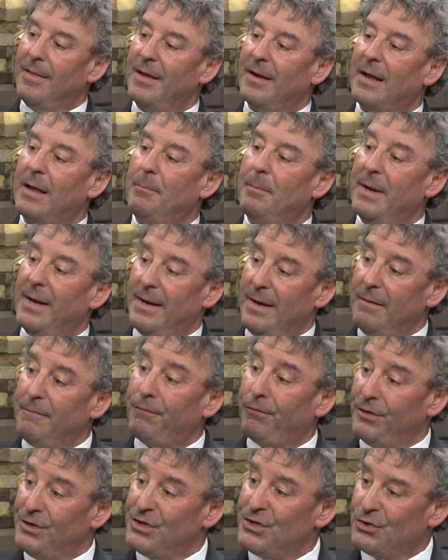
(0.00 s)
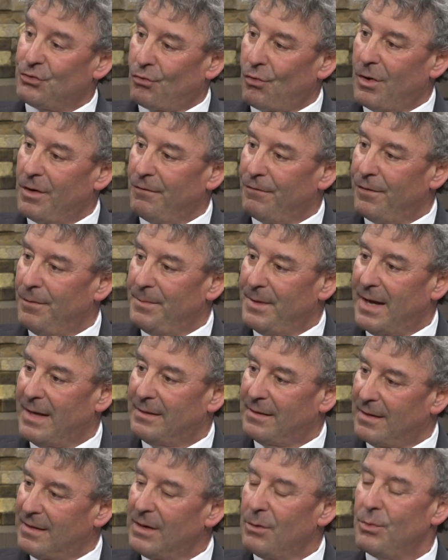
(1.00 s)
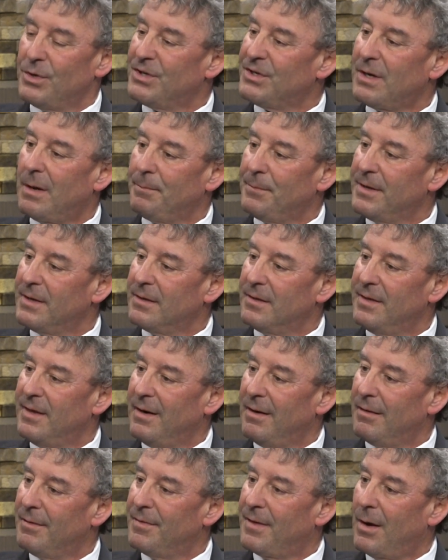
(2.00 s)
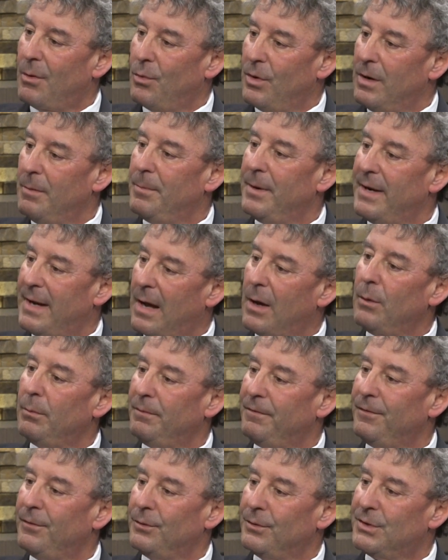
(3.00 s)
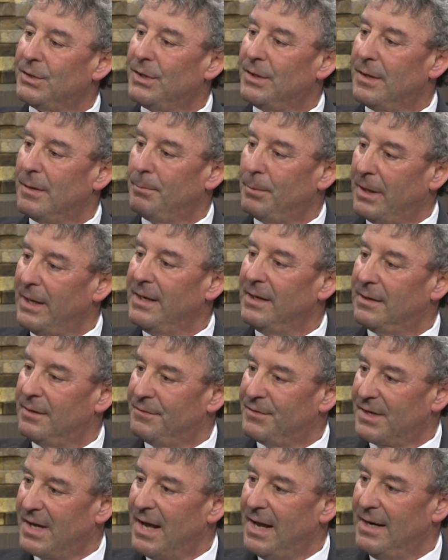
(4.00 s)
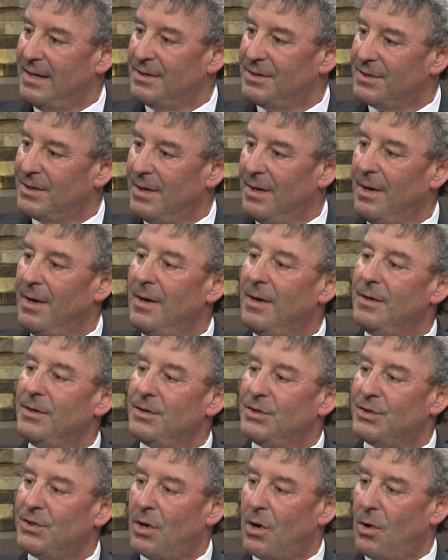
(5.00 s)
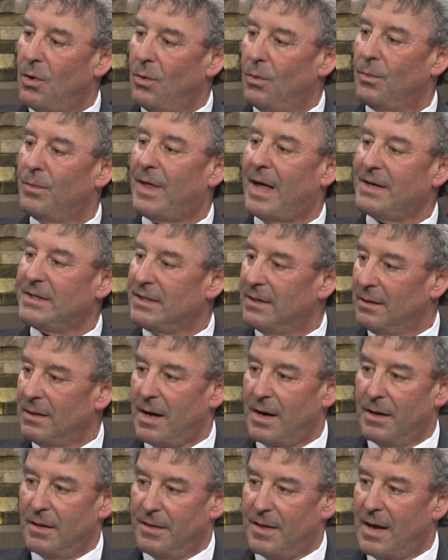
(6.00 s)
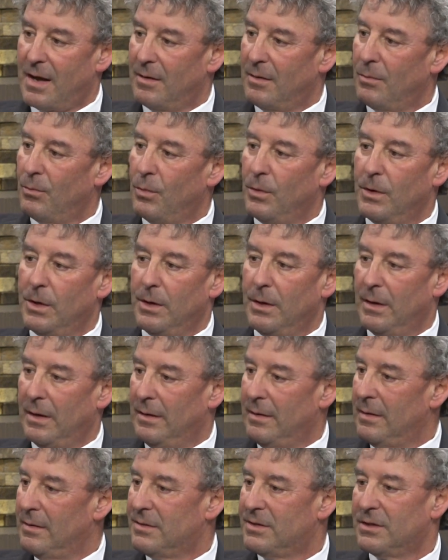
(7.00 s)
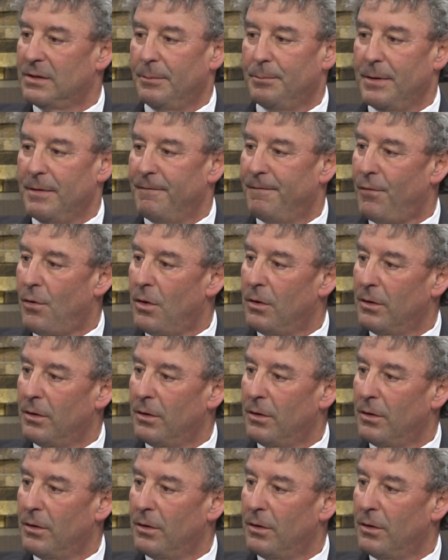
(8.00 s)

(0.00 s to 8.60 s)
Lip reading: can be an inference drawn from that there was something there that would have been helpful to the plaintiff's case. So that's a letter that, in a slip and fall